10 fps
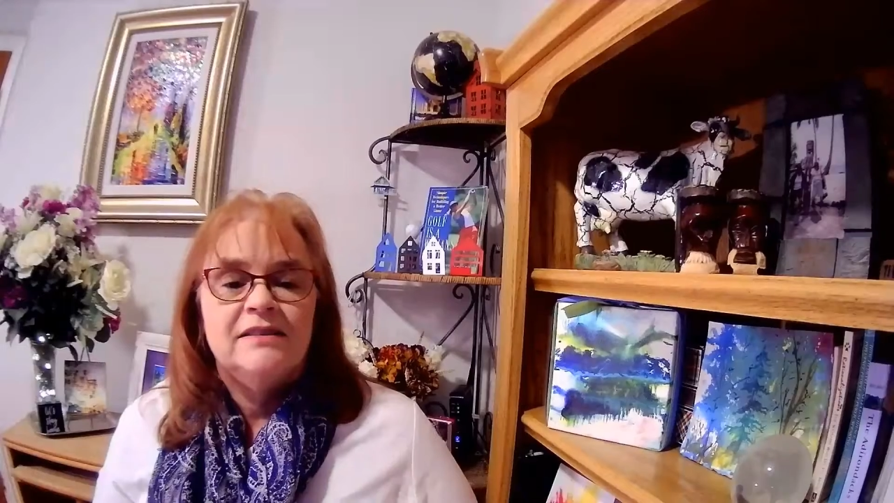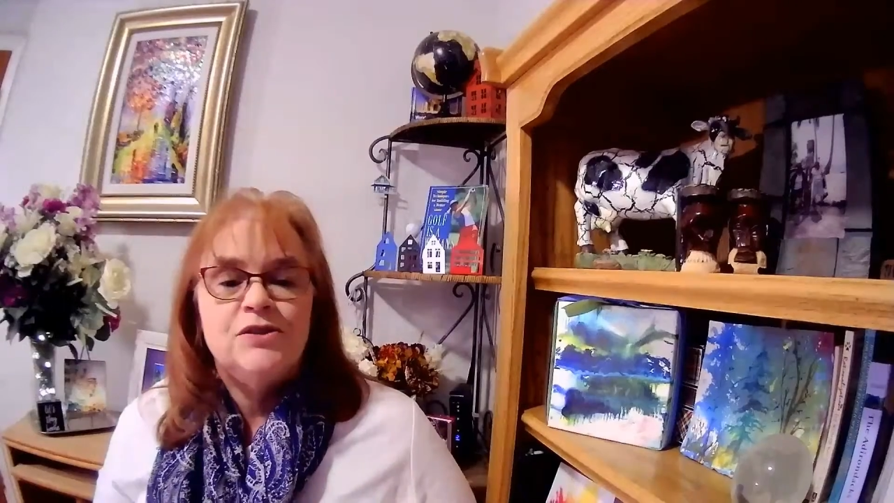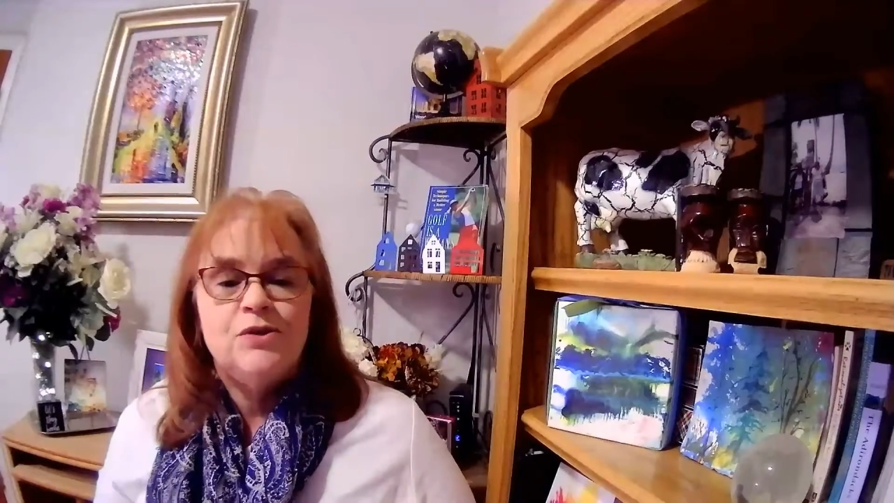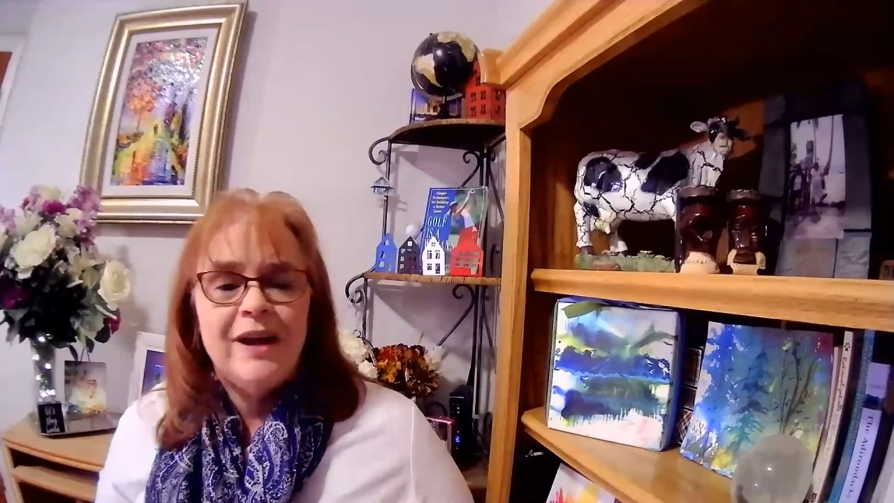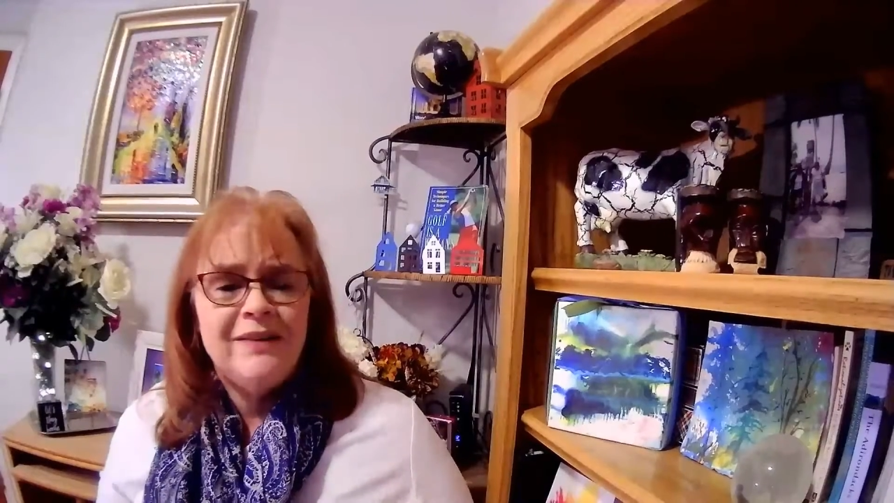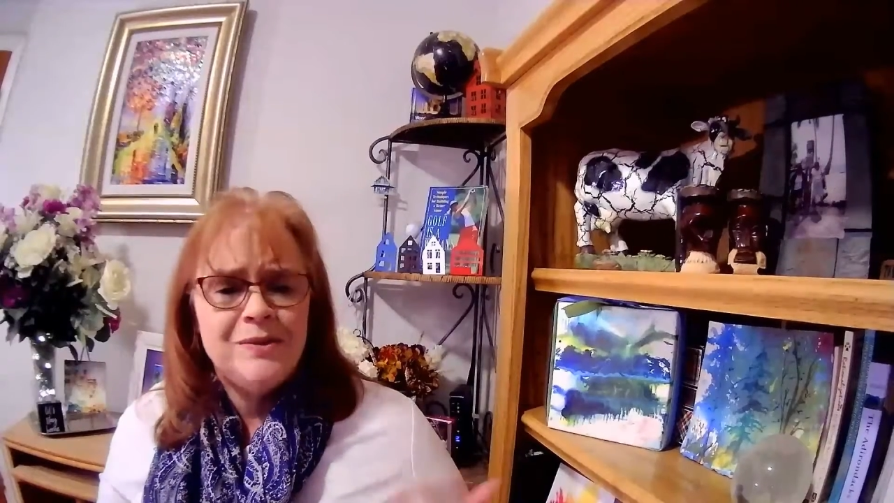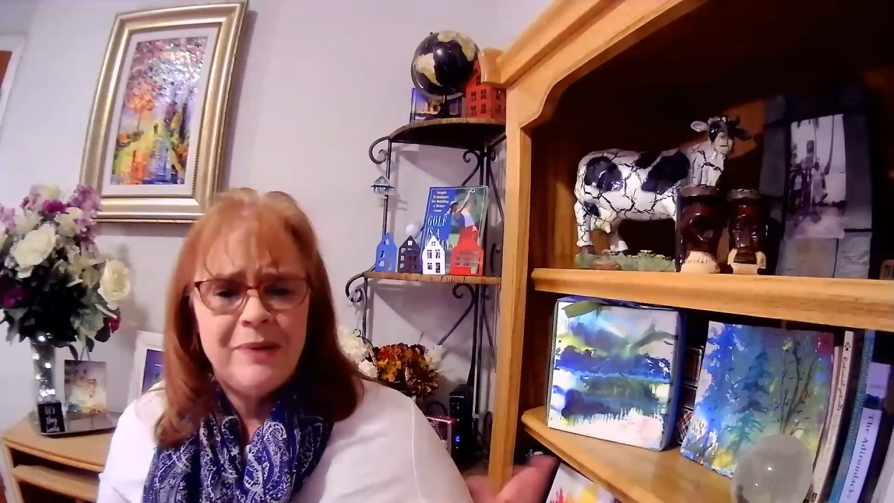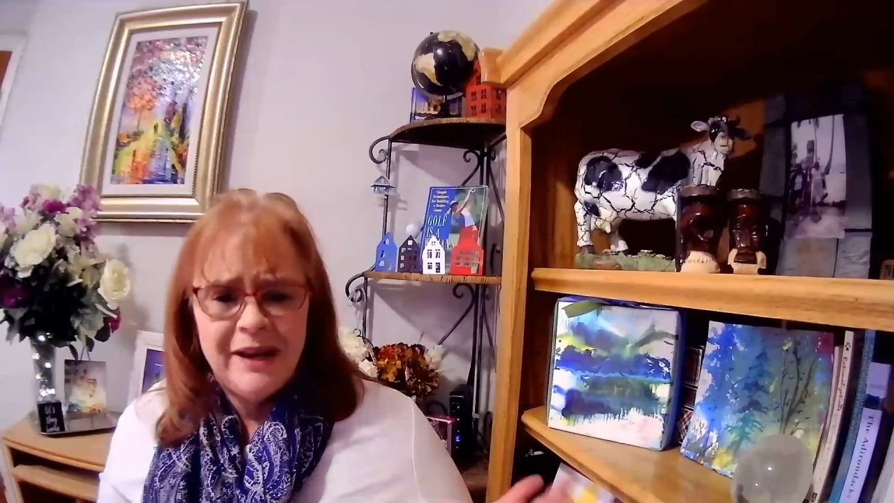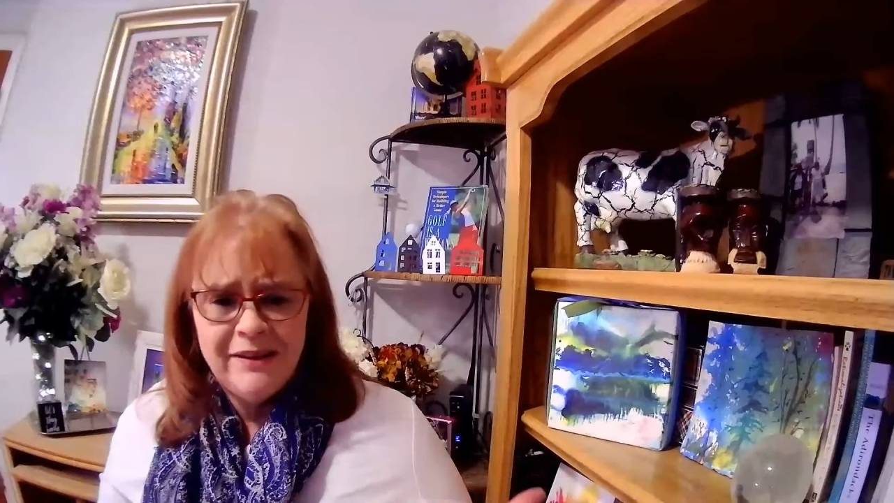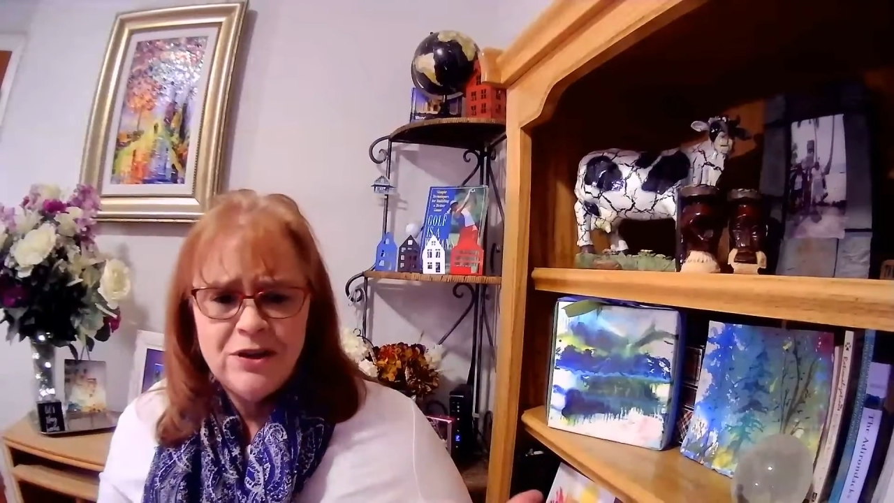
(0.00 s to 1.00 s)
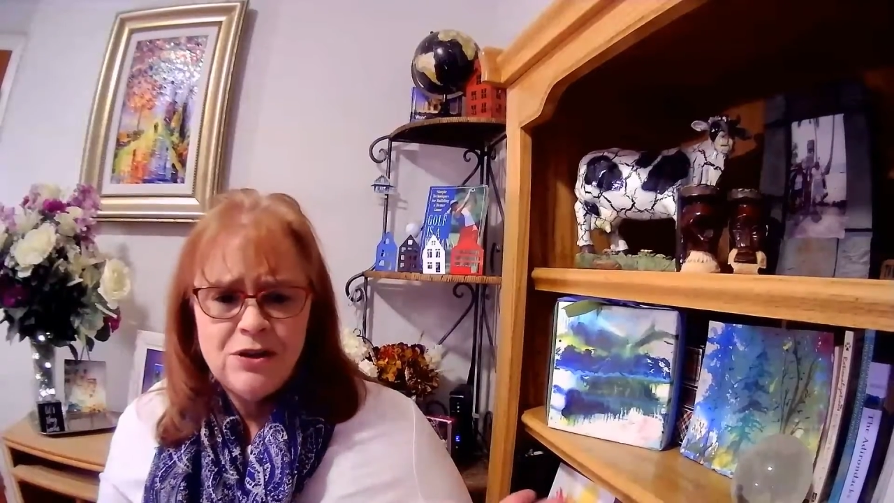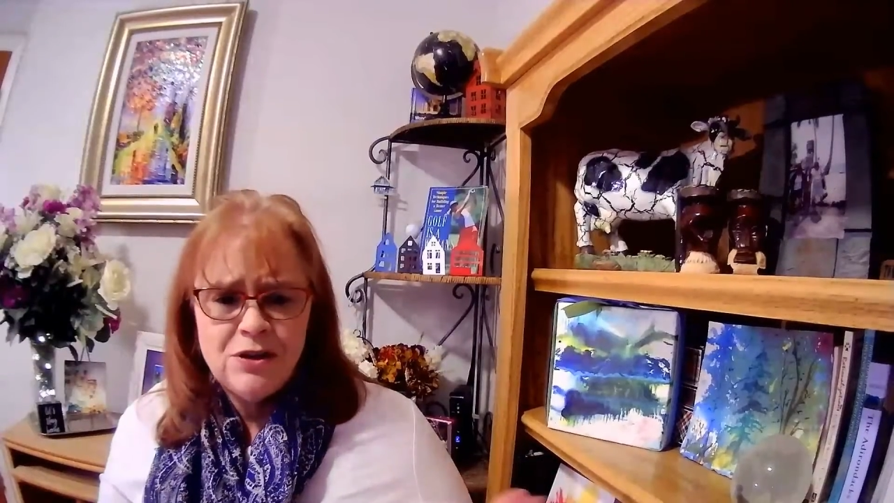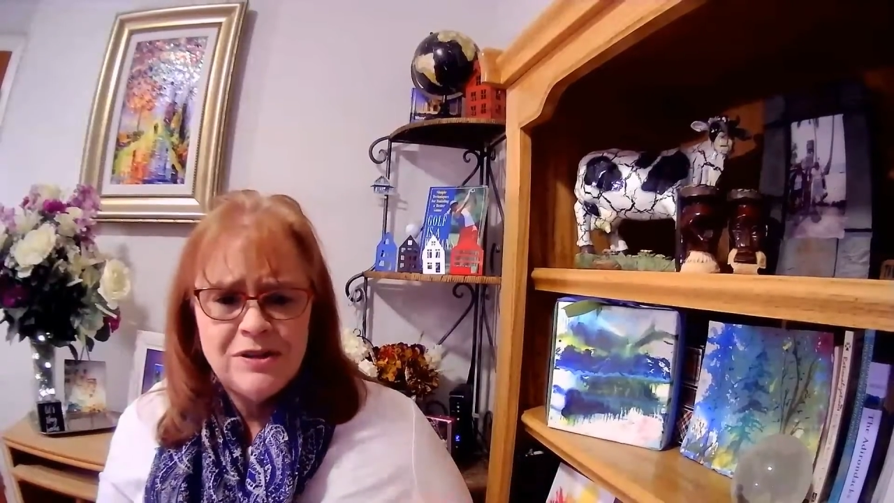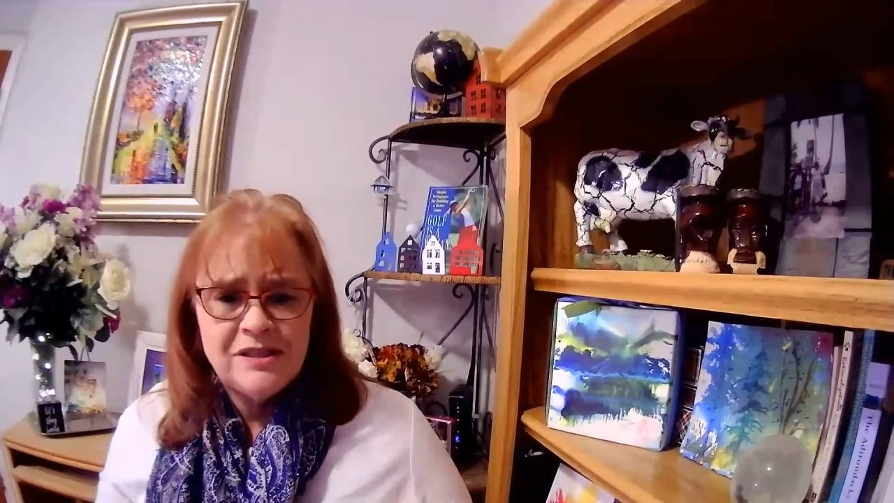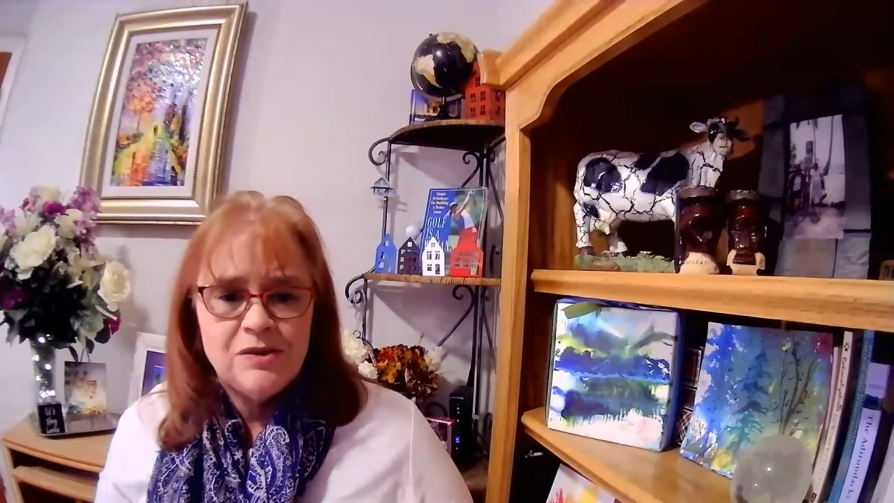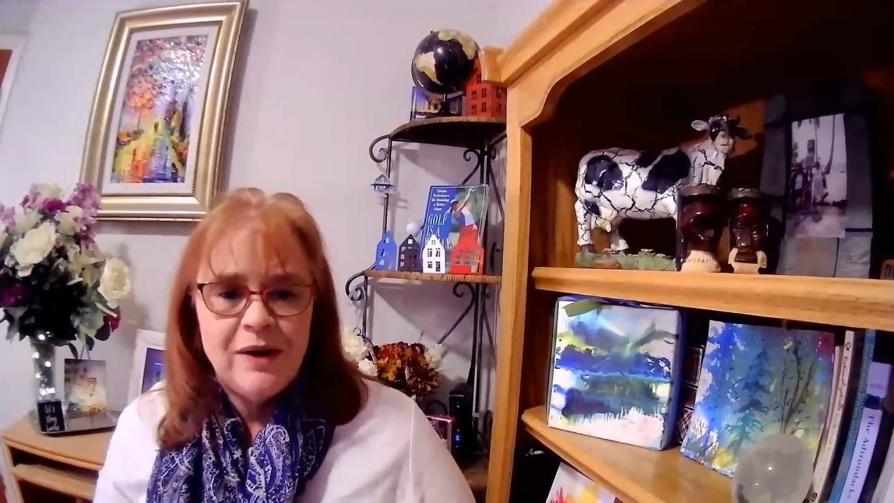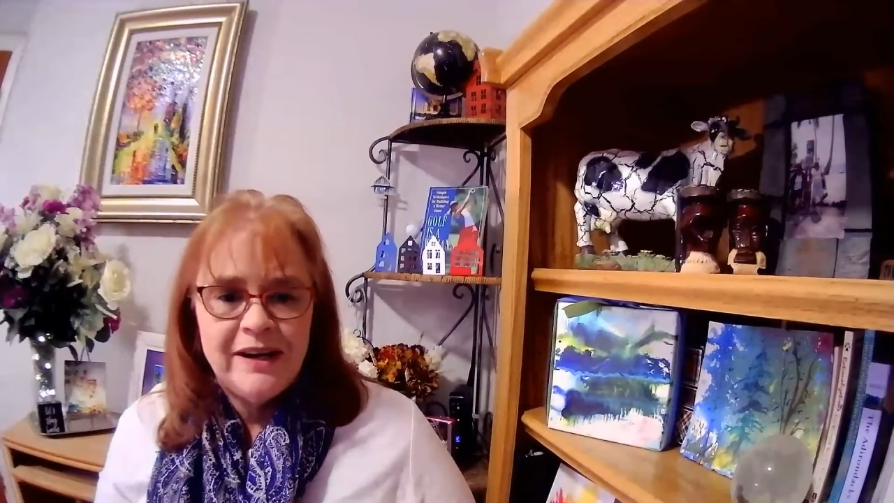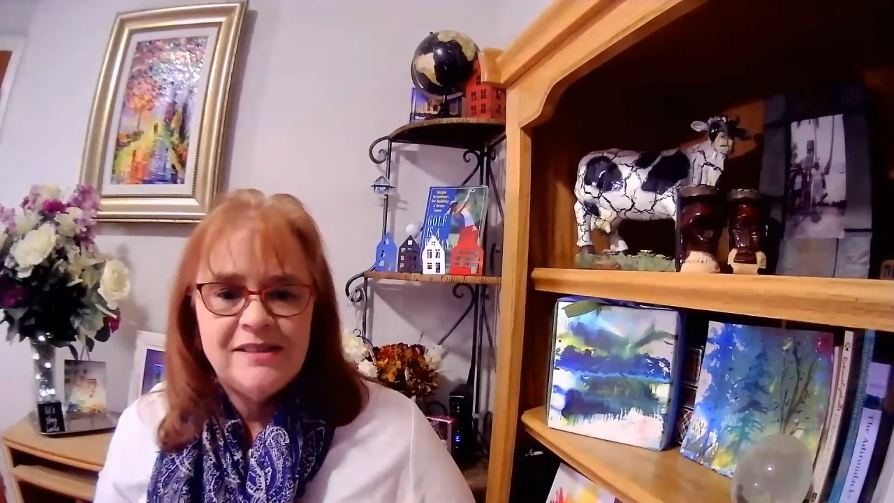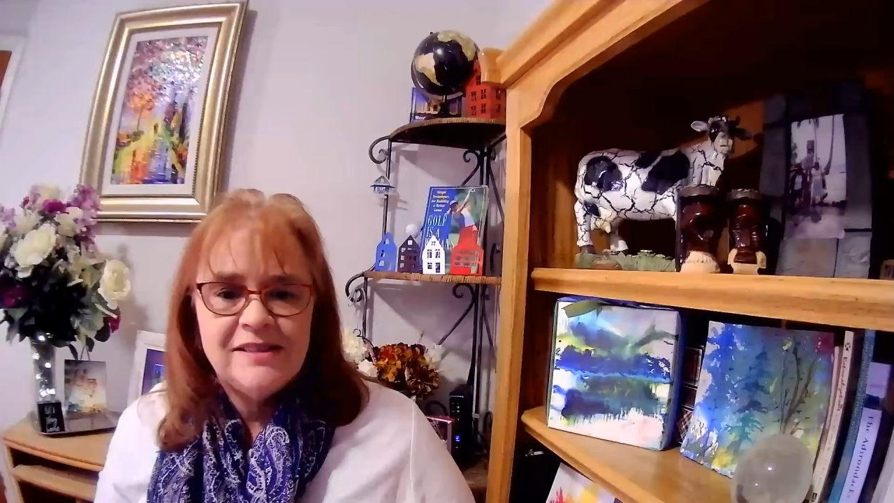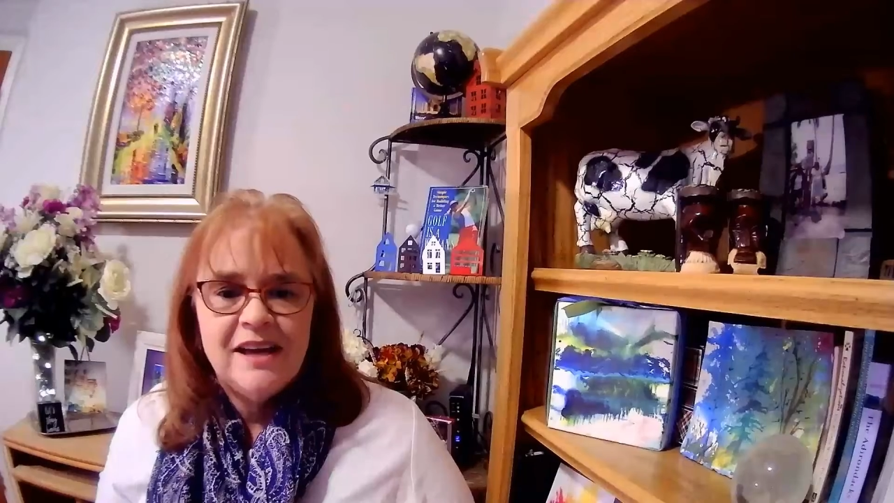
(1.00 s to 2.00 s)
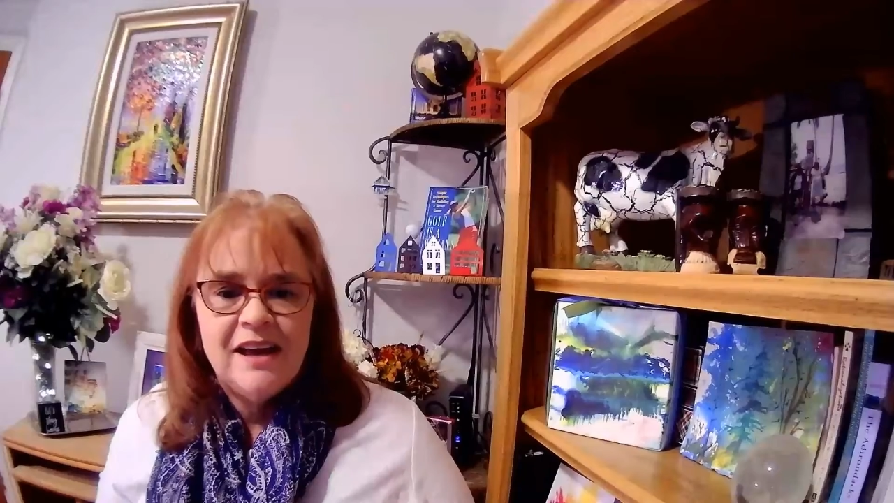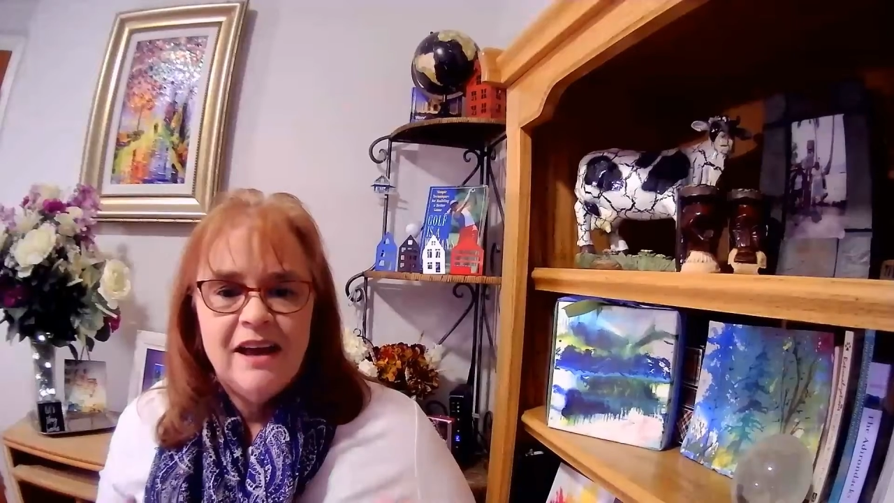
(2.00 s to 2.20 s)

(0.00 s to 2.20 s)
Do I have to pay for closing twice?